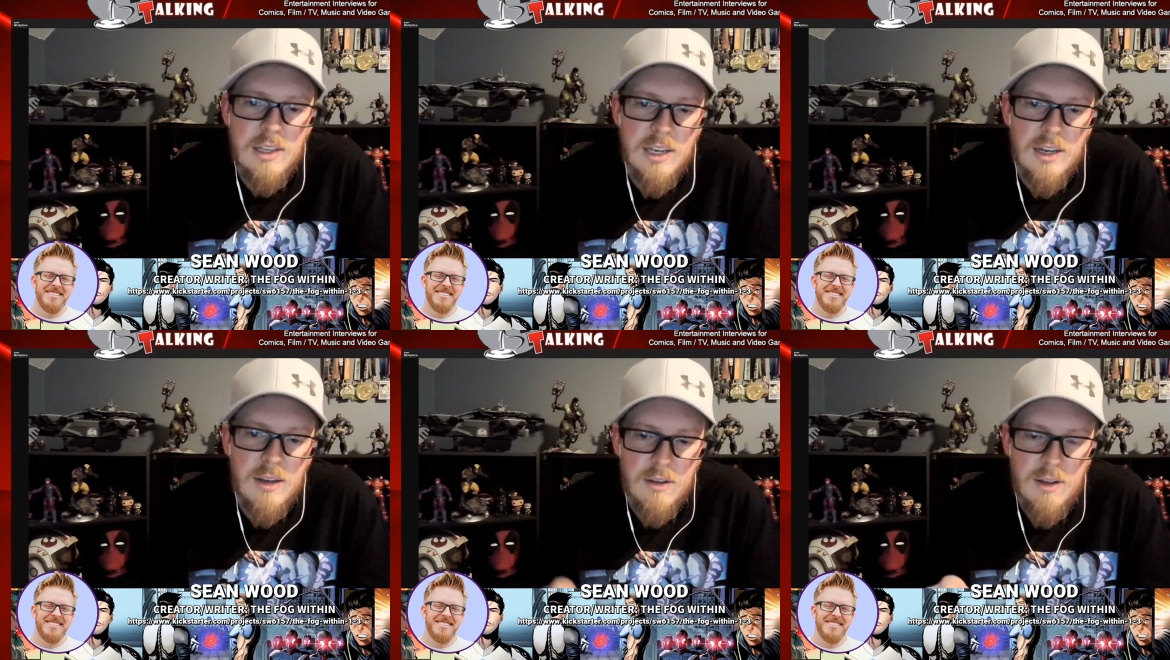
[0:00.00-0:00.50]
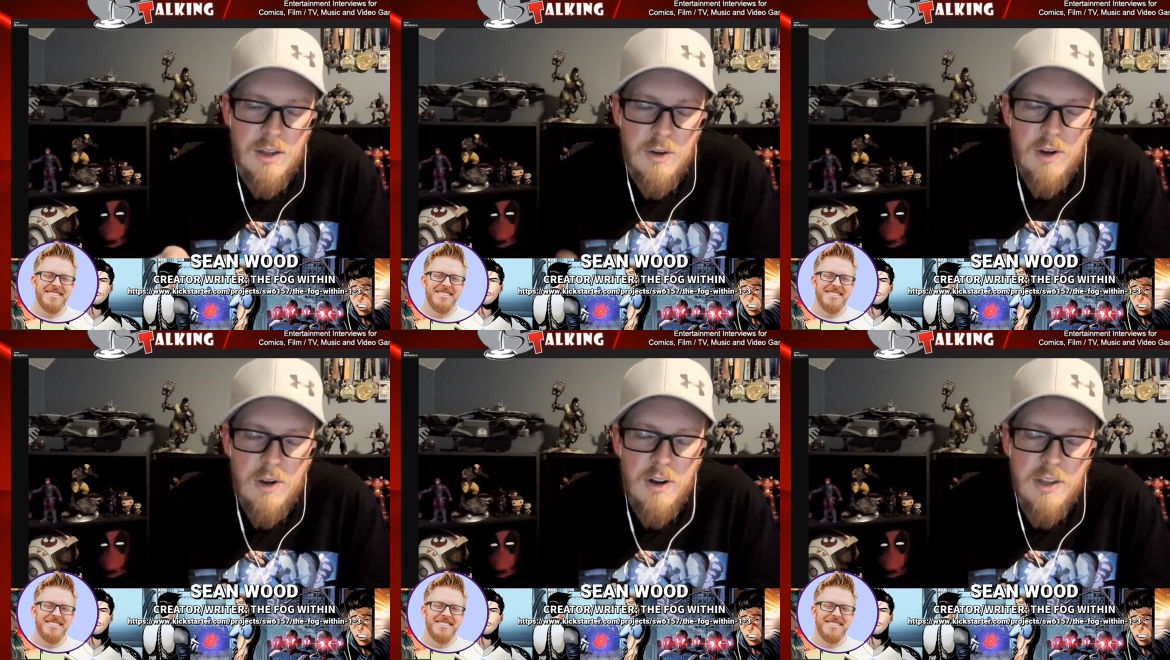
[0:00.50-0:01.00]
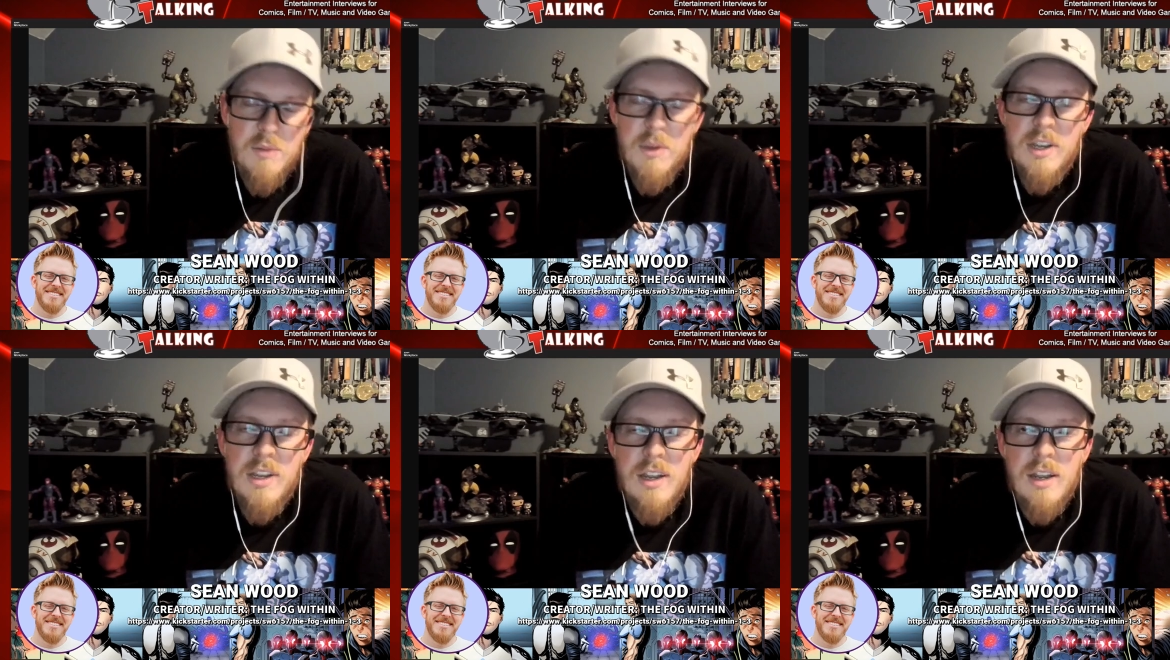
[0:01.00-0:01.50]
Speaker 1: the right underneath of
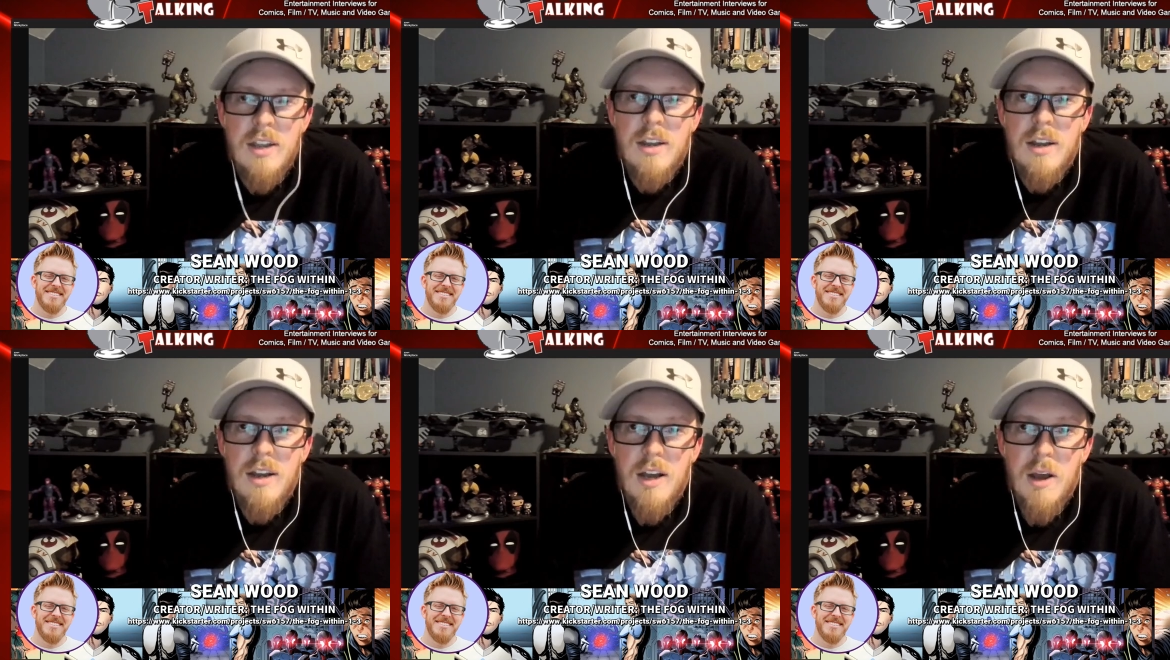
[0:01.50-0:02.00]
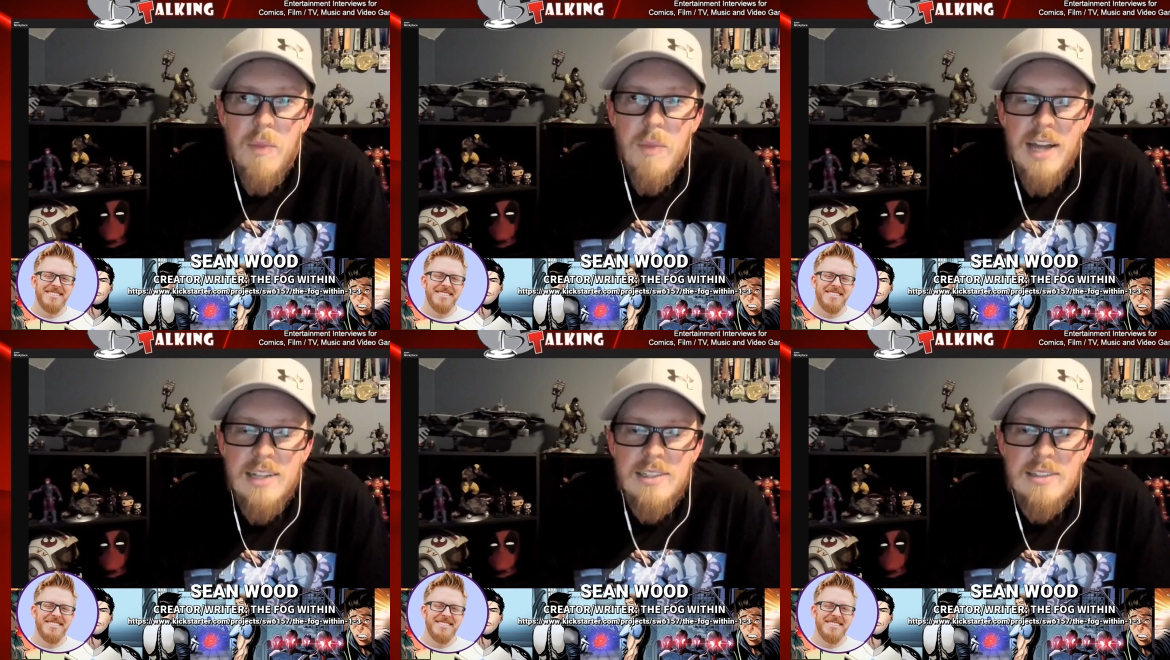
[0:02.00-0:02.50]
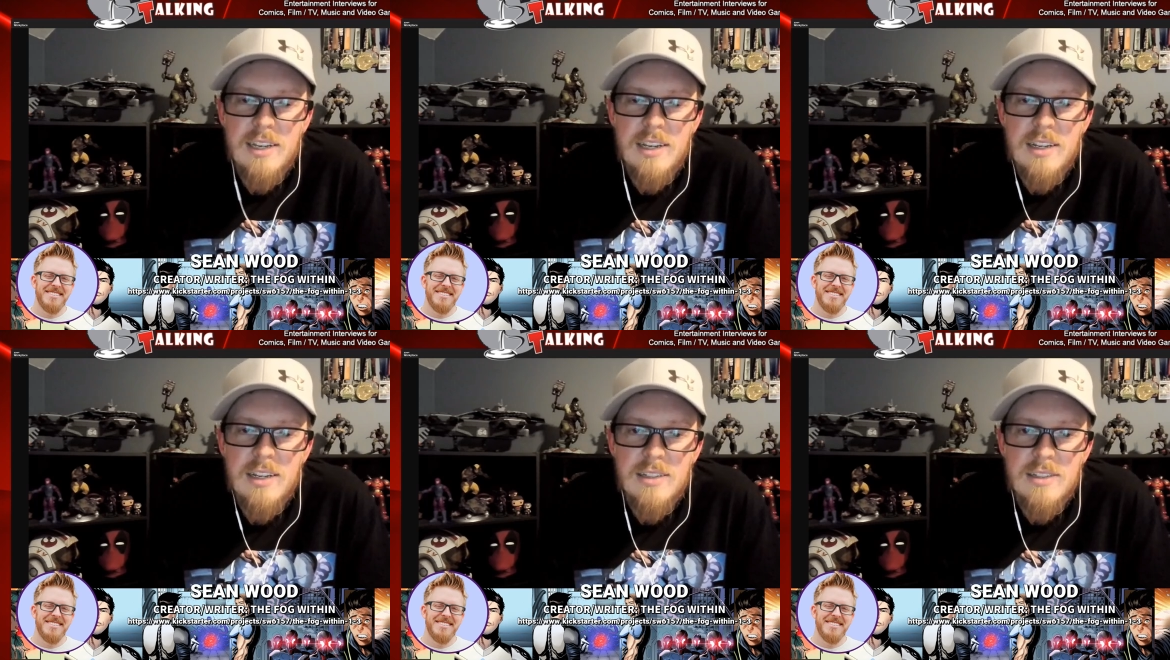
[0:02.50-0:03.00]
me, that
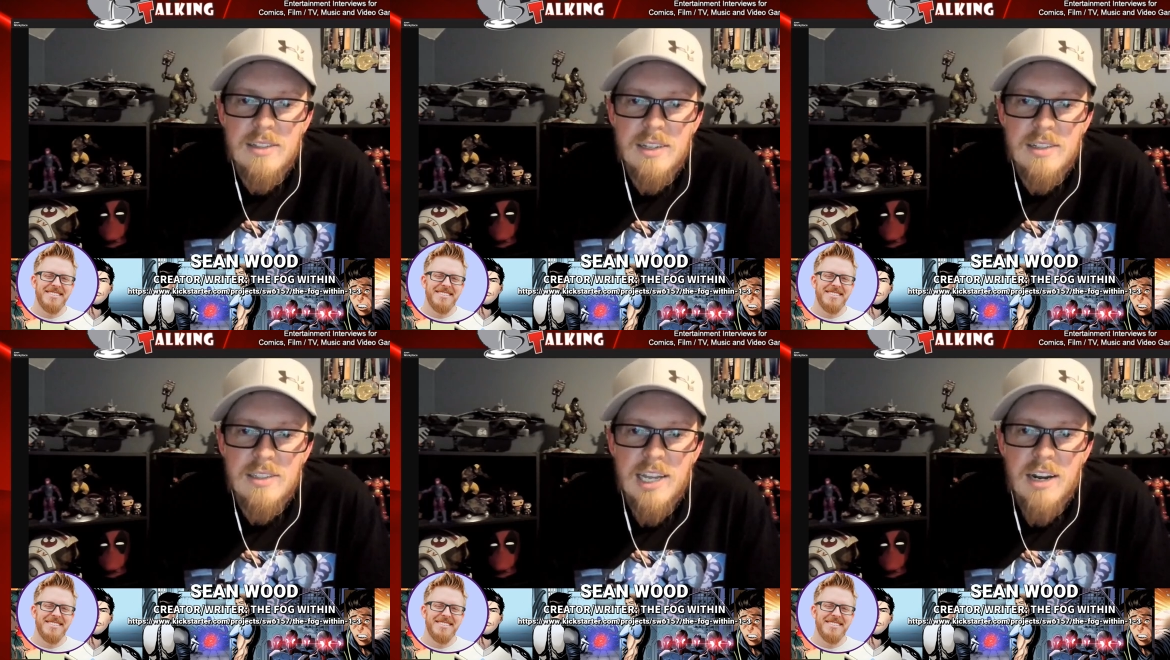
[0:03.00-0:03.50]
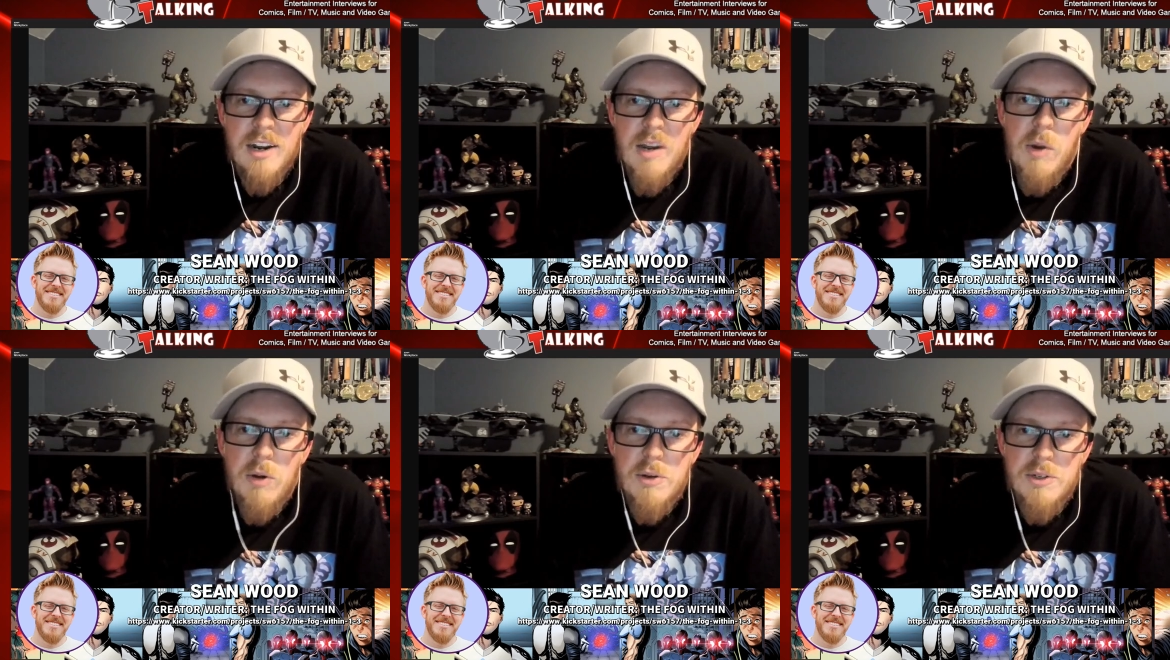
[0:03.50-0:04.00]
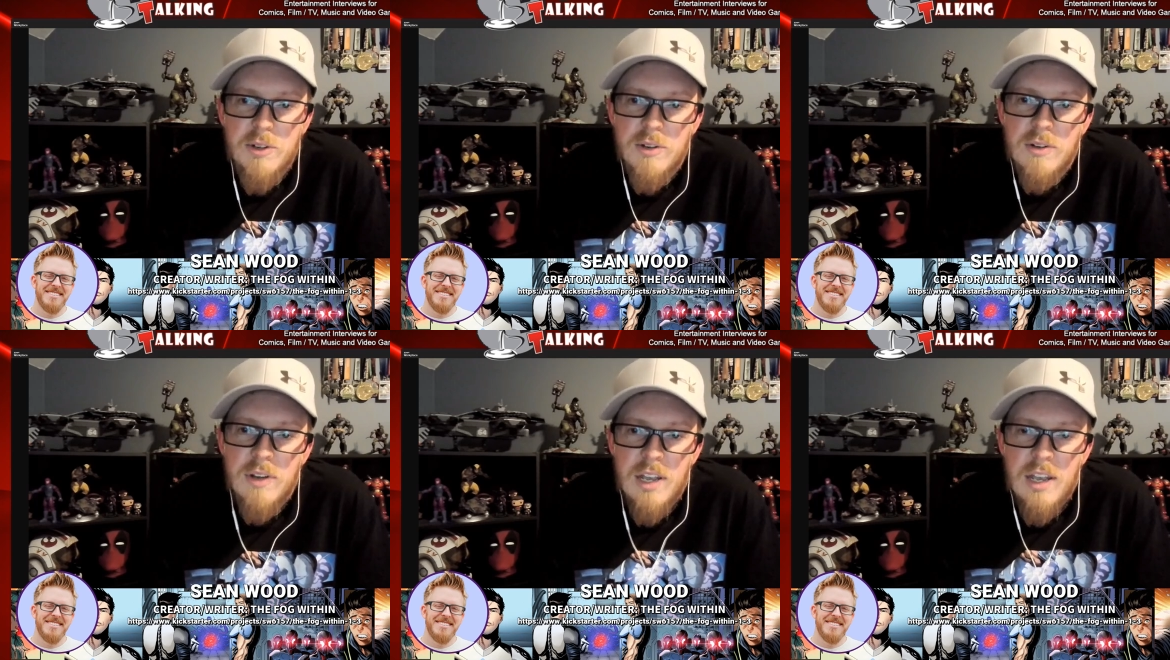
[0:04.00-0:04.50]
scene is very
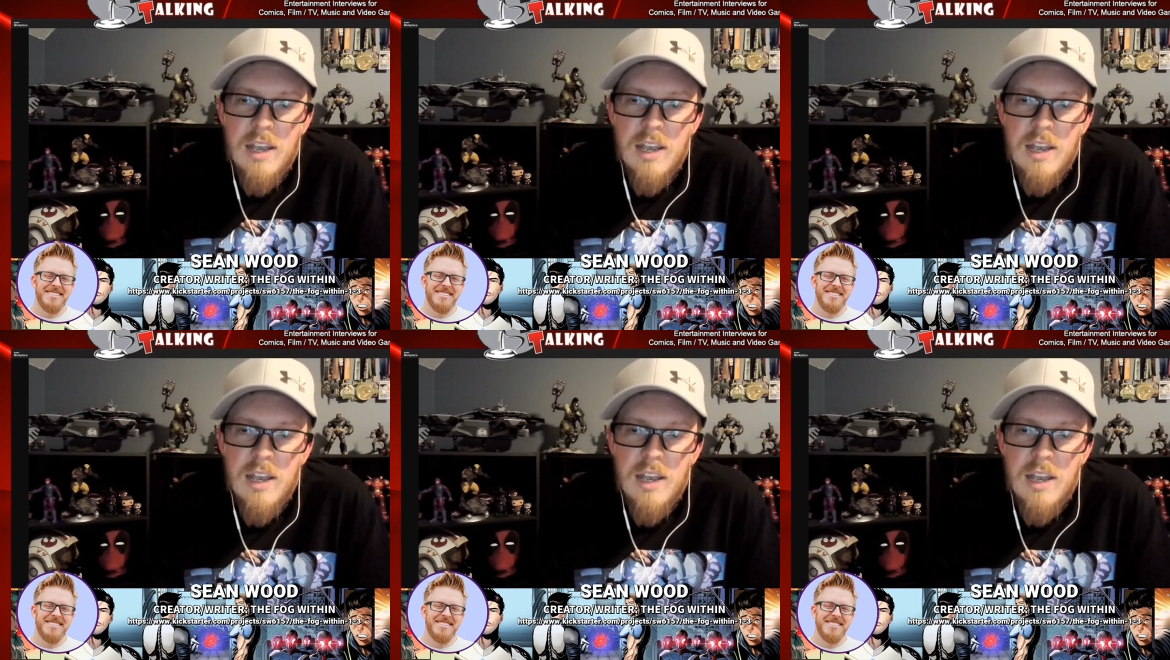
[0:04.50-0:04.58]
emotional.